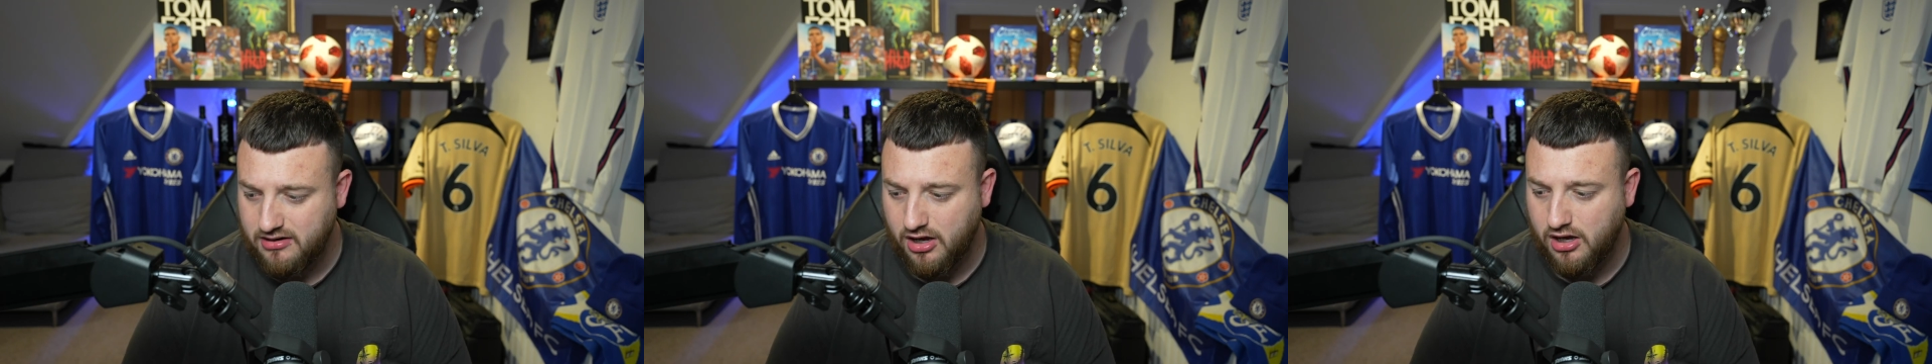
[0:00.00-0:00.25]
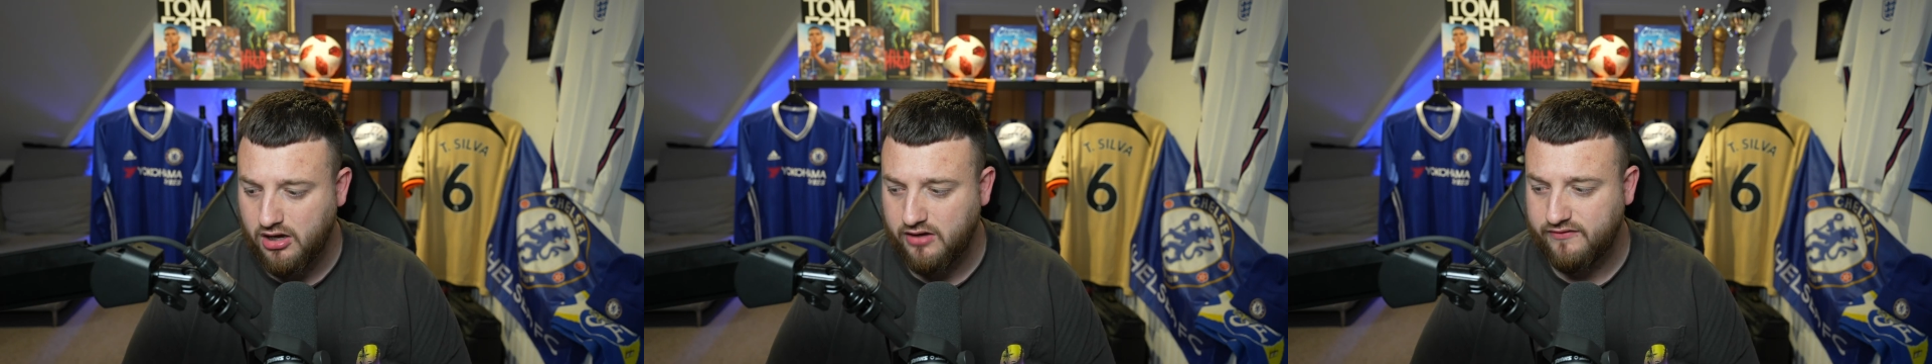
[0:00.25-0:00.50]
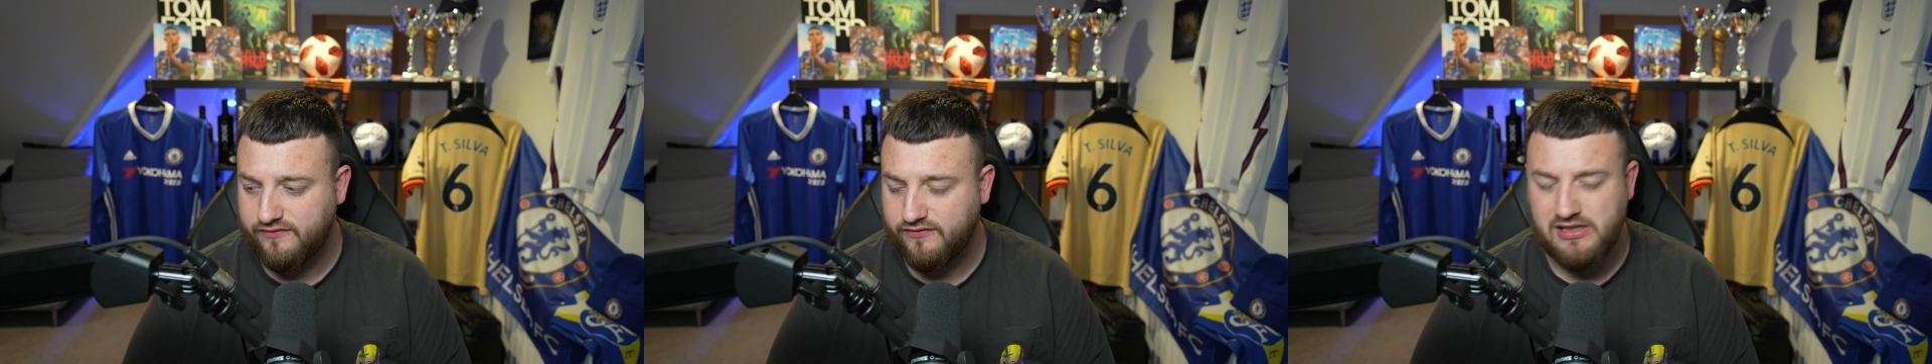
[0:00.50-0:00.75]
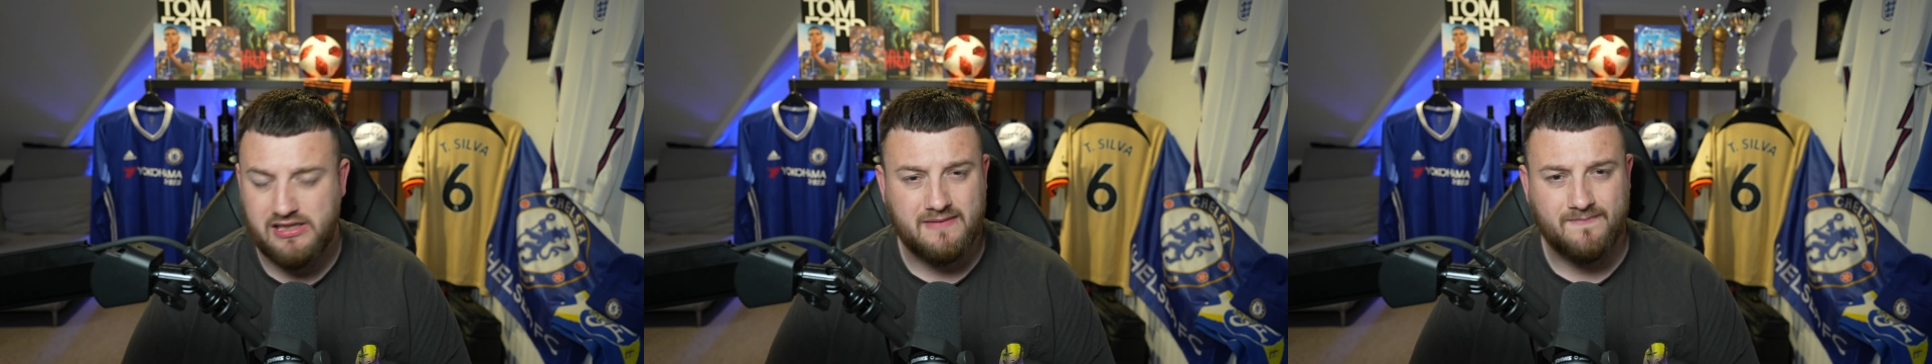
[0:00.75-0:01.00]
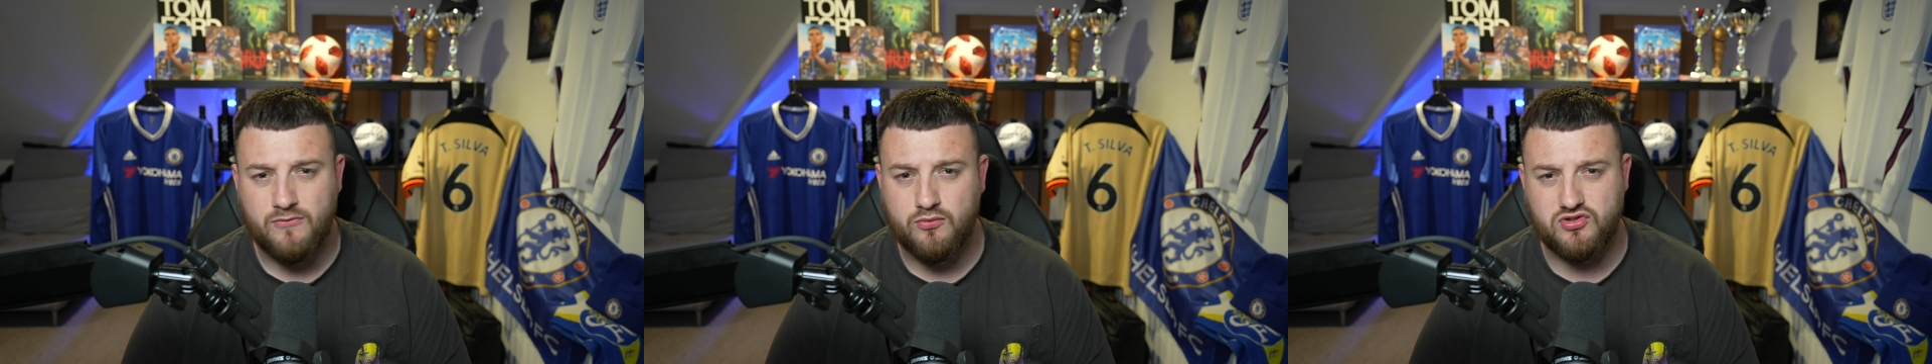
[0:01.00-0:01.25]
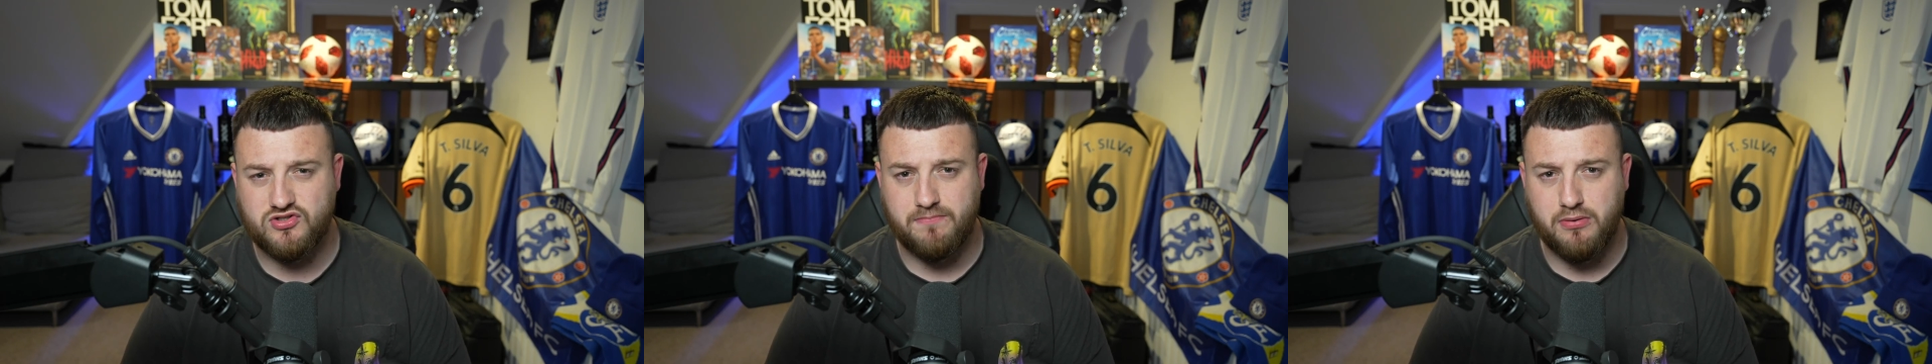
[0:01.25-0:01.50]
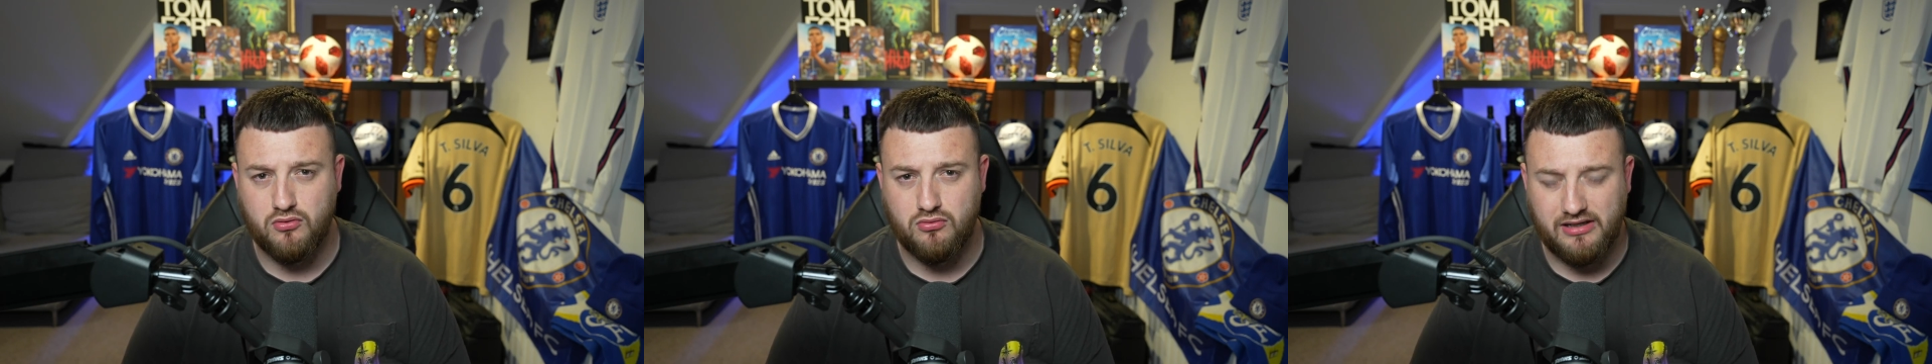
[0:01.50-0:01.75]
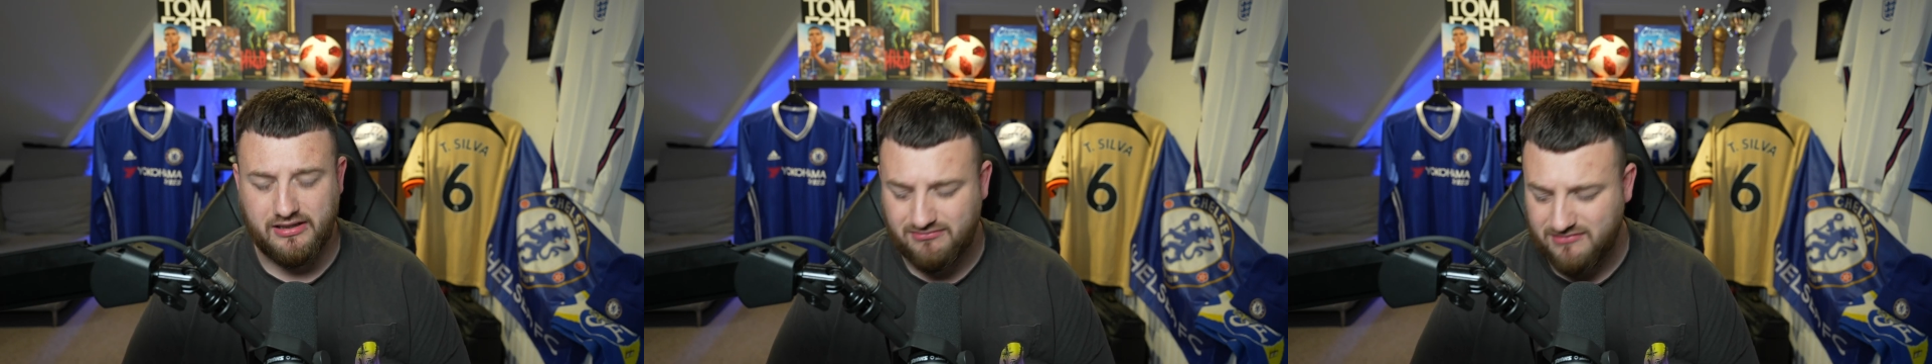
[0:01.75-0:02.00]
half was appalling.